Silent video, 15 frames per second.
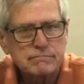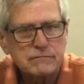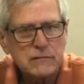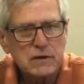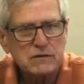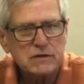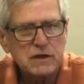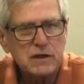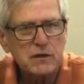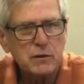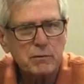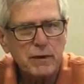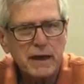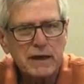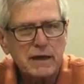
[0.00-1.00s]
That was another
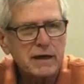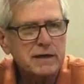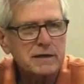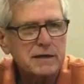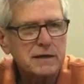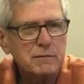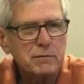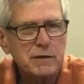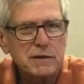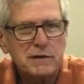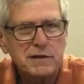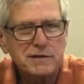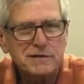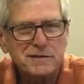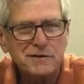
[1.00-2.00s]
bad idea, but
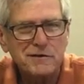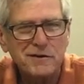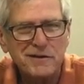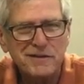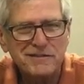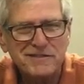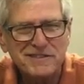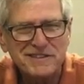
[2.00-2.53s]
let's go on.